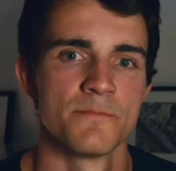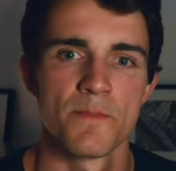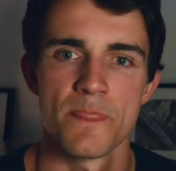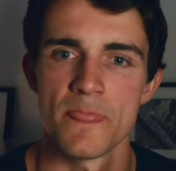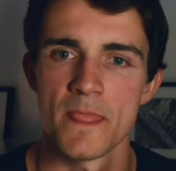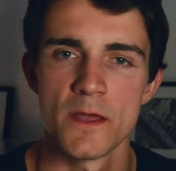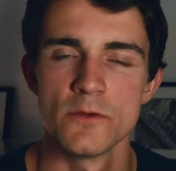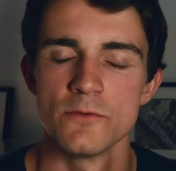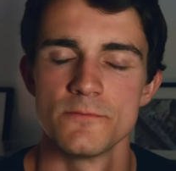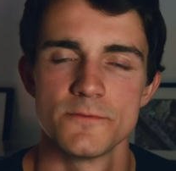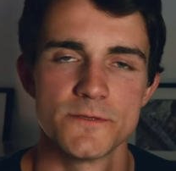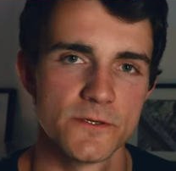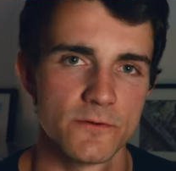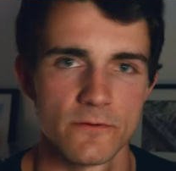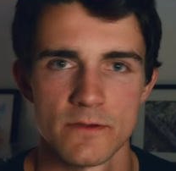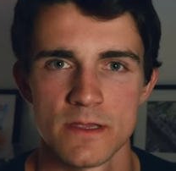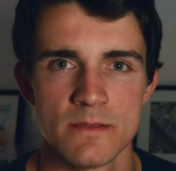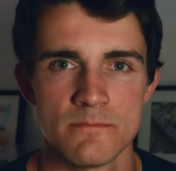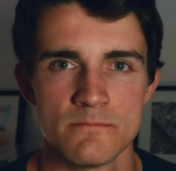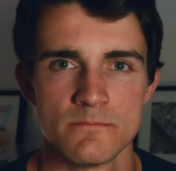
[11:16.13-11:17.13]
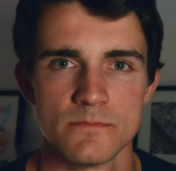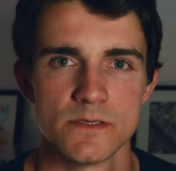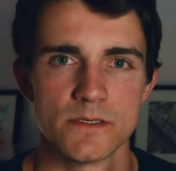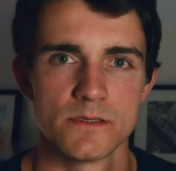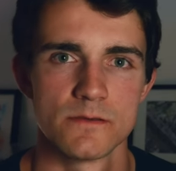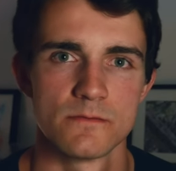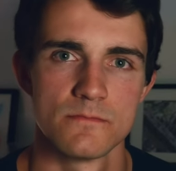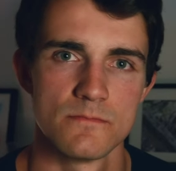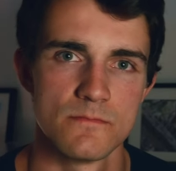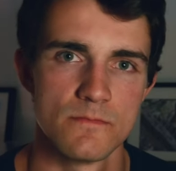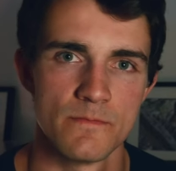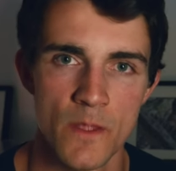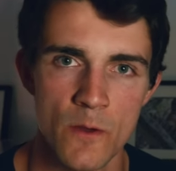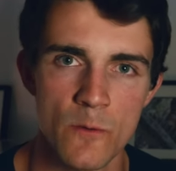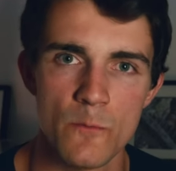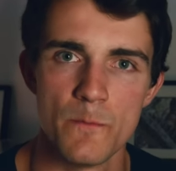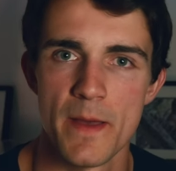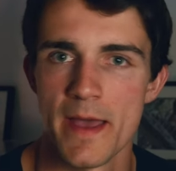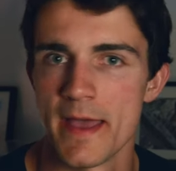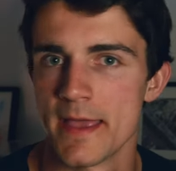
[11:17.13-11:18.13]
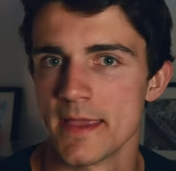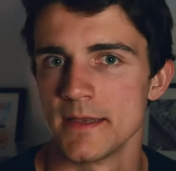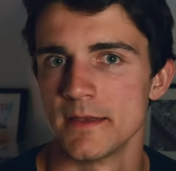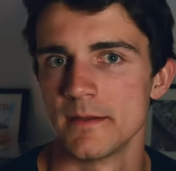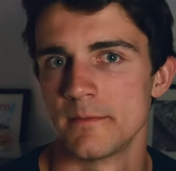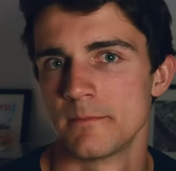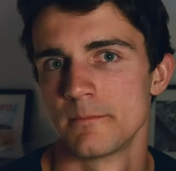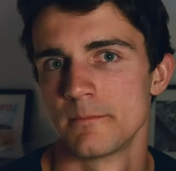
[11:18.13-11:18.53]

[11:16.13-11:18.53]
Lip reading: No screams, no pain.